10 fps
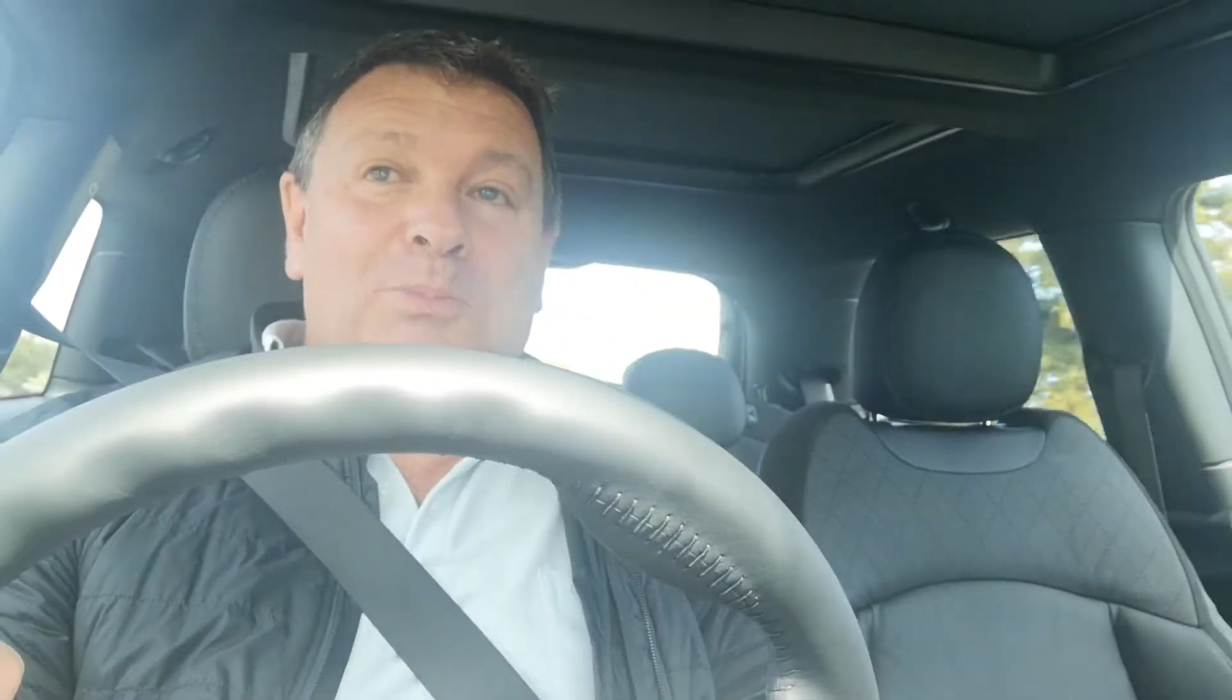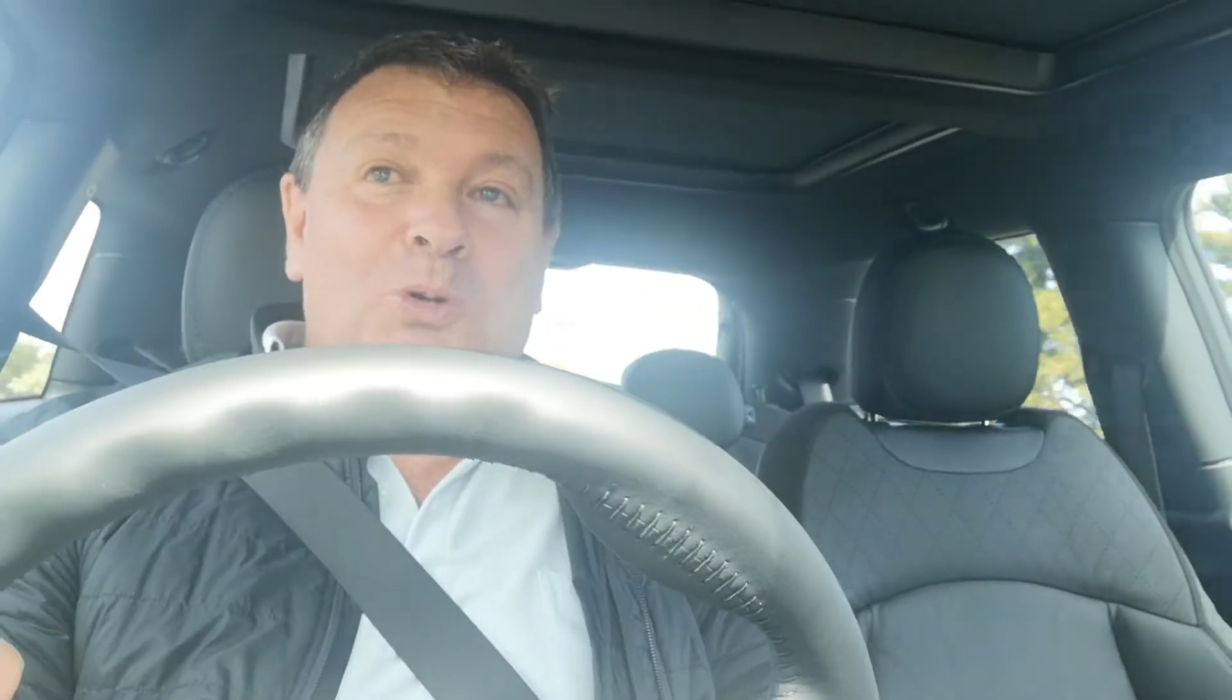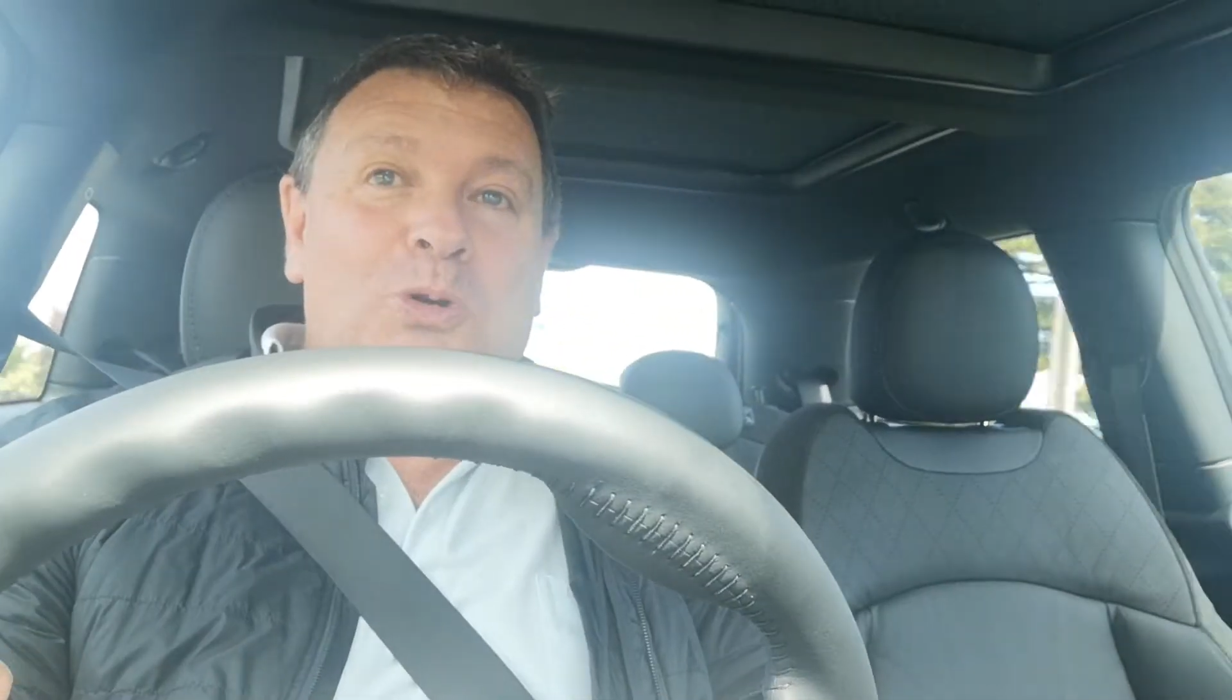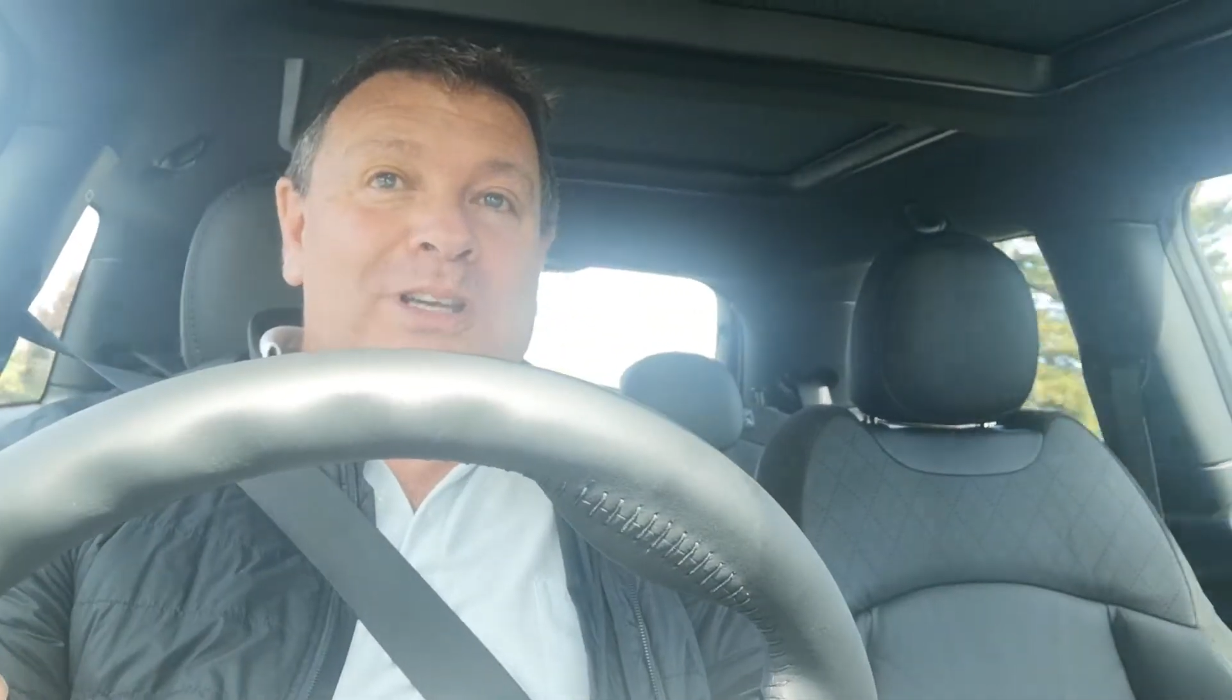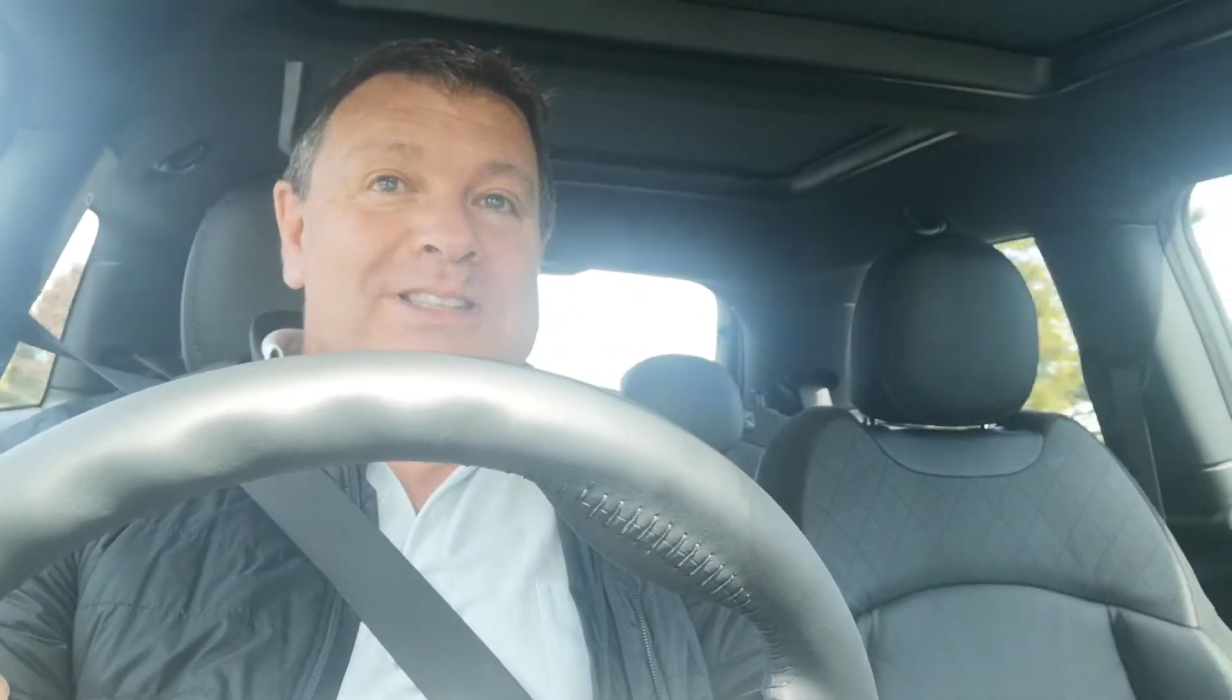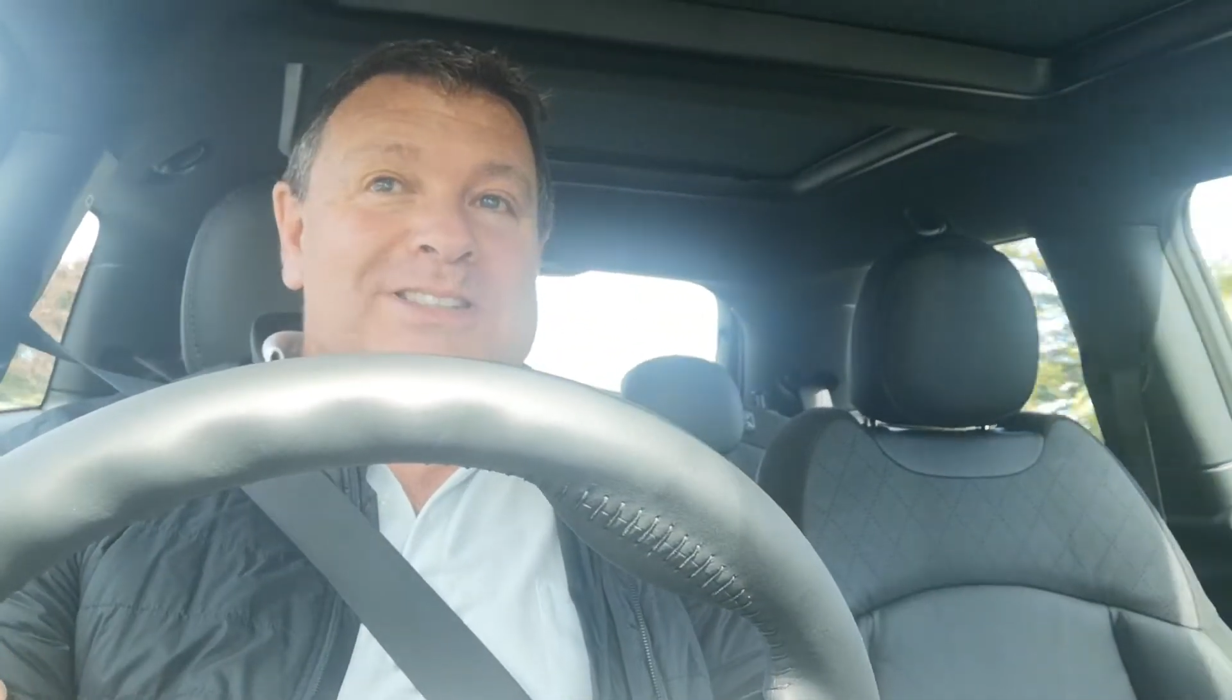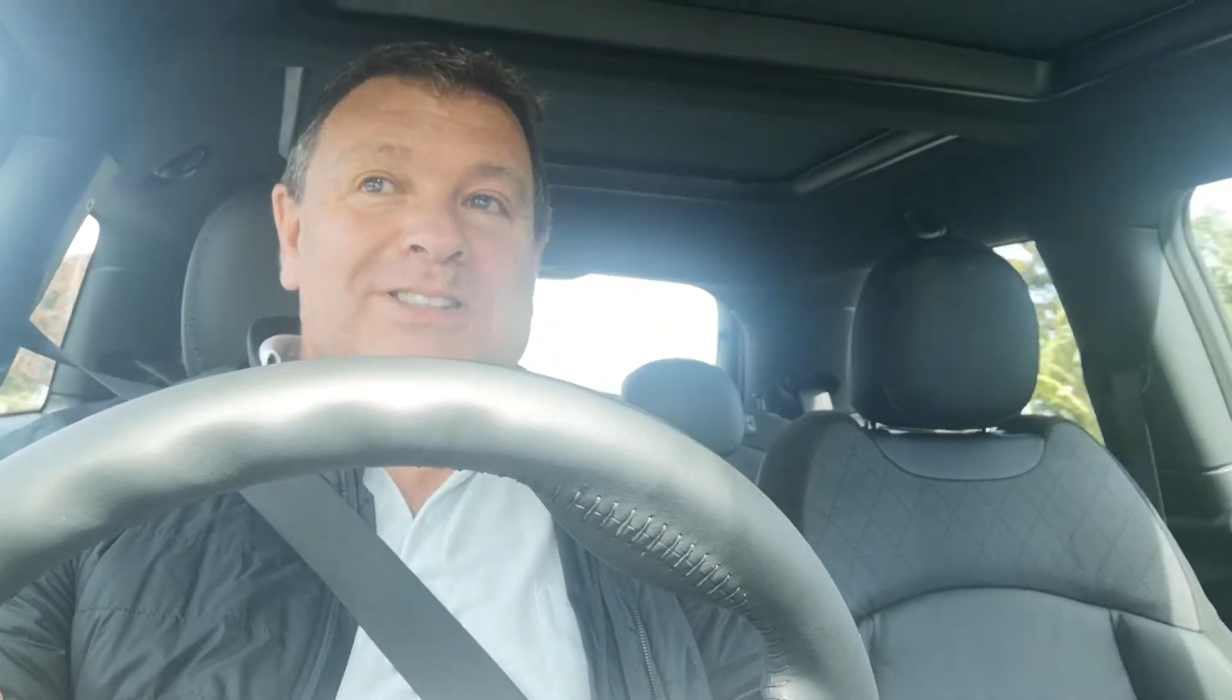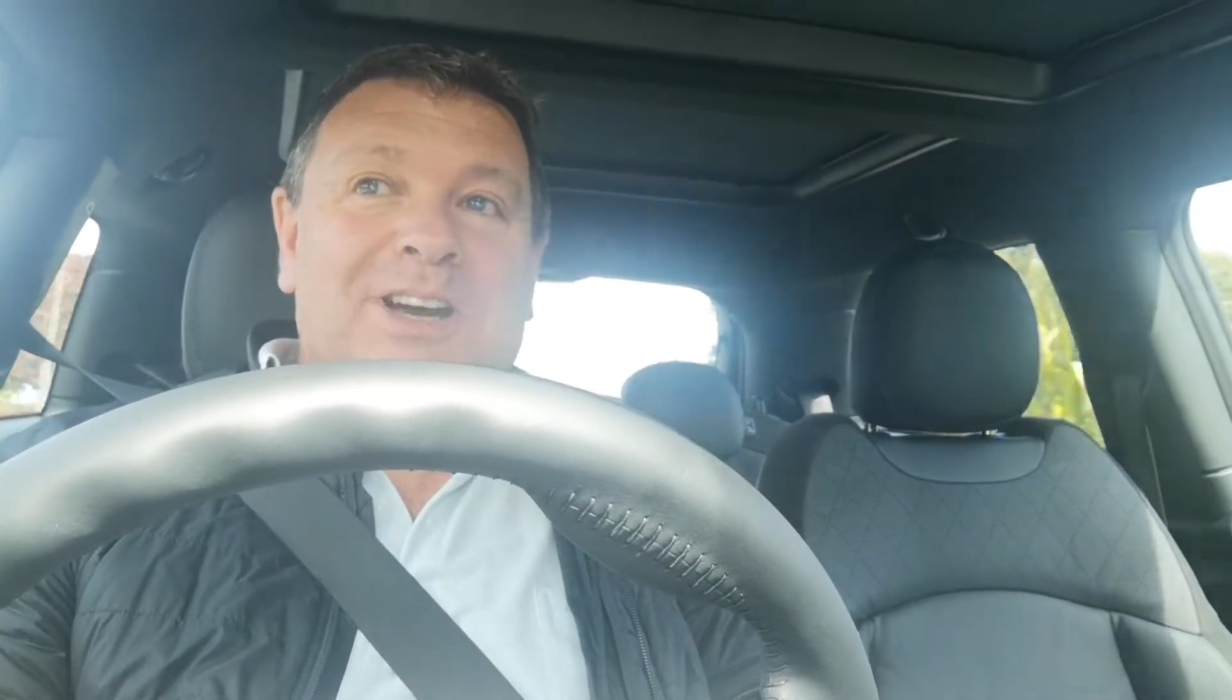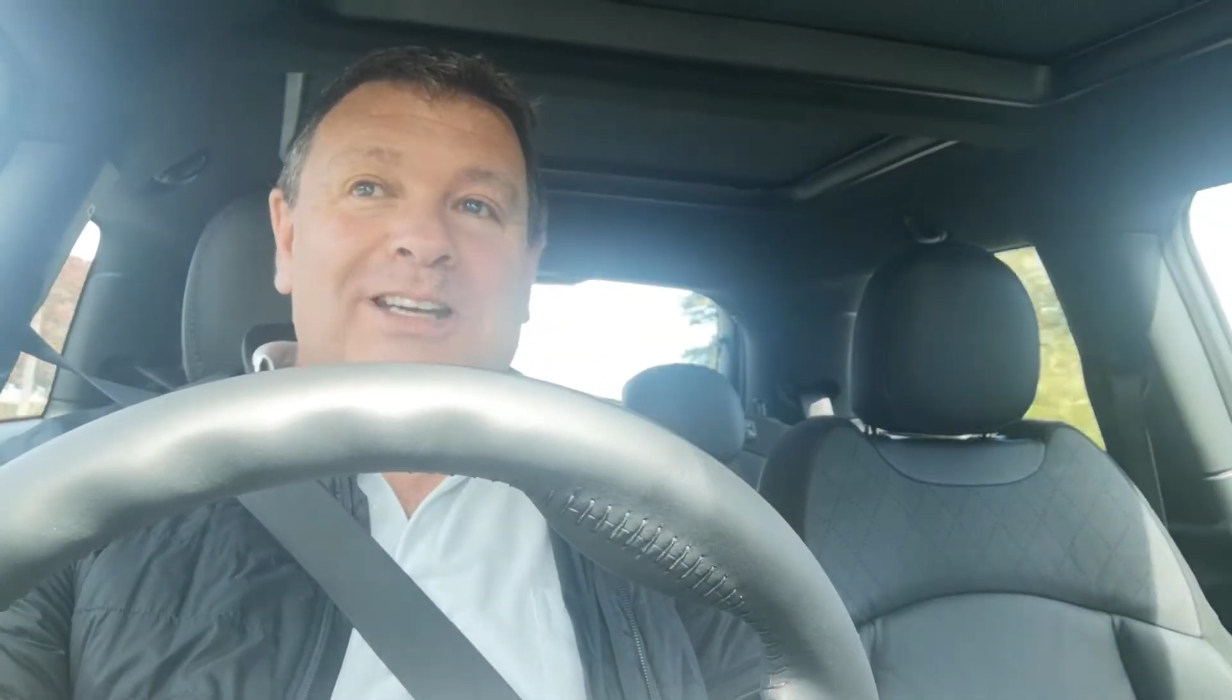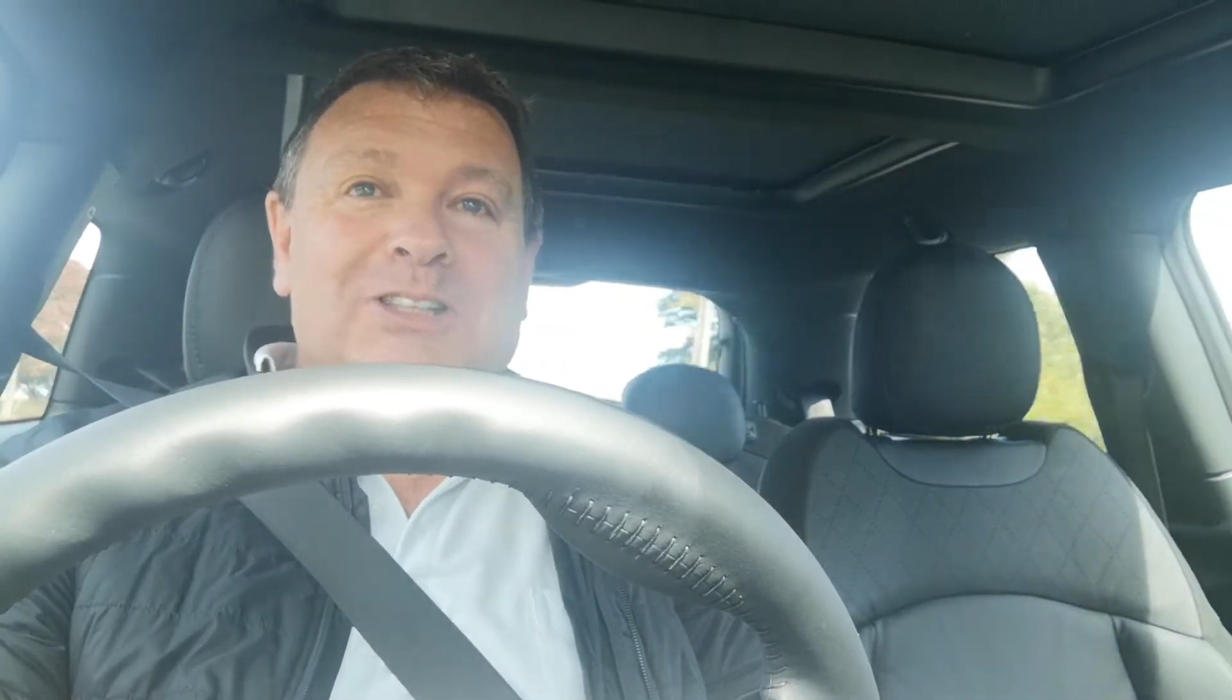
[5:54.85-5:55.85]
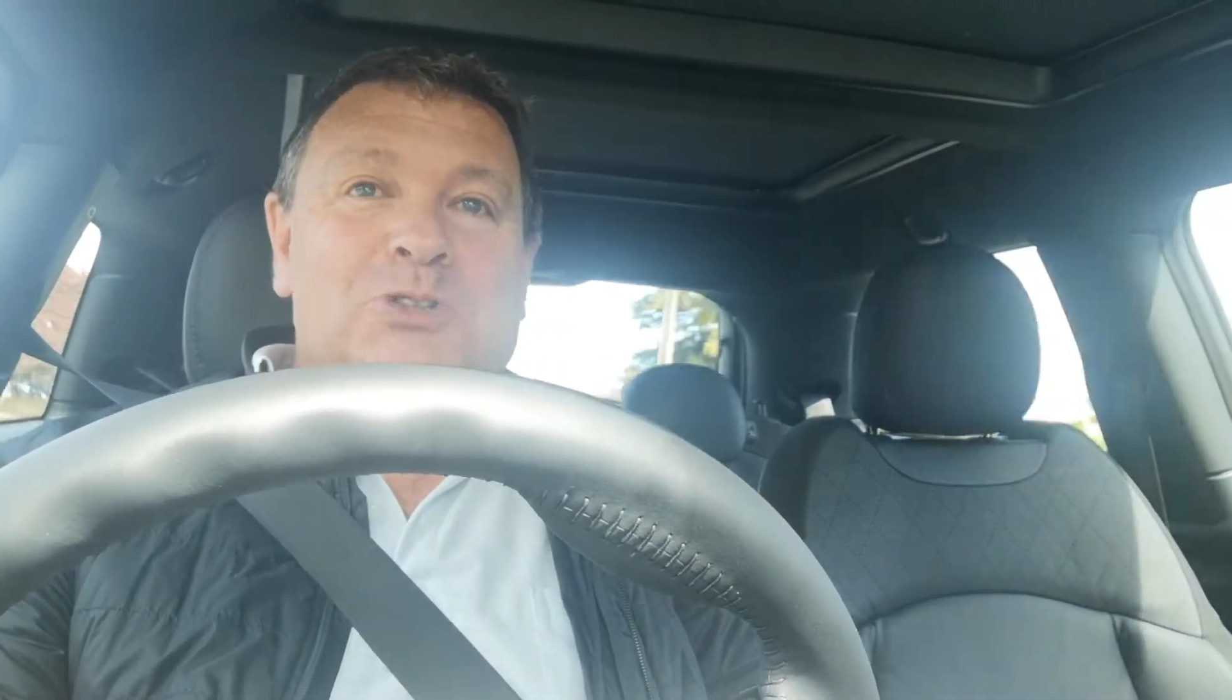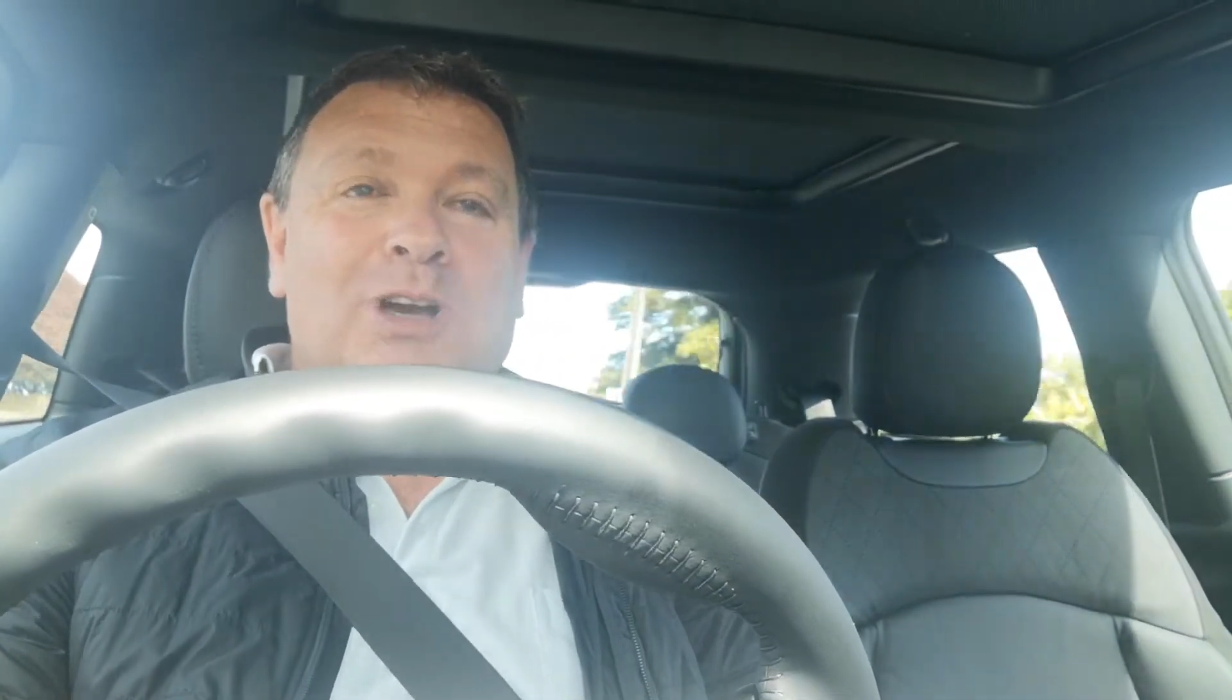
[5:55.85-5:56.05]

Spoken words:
more exciting